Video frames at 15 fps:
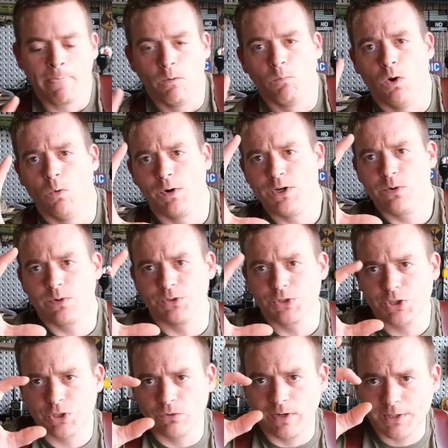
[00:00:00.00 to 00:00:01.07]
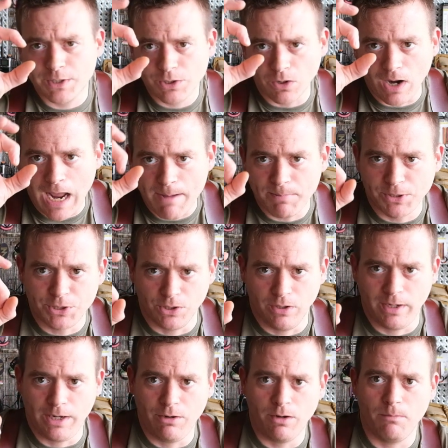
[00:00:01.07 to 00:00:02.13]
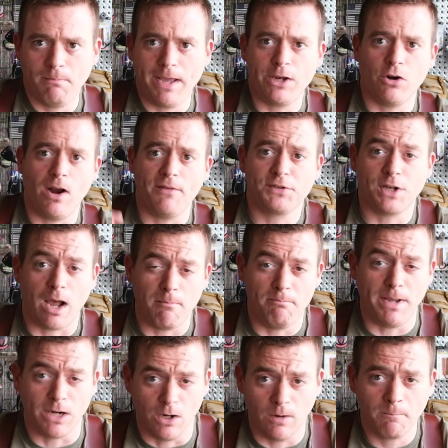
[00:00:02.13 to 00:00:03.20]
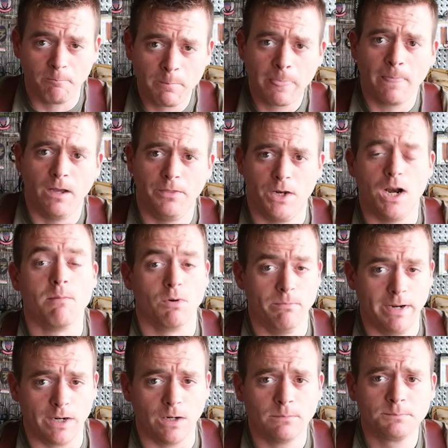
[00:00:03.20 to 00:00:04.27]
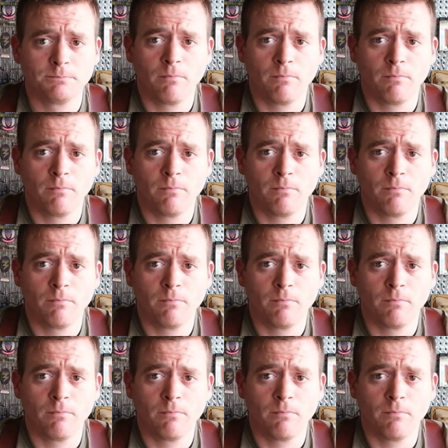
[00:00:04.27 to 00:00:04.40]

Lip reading: Well, when you constrict your aperture and make your f-stop bigger, or the number bigger,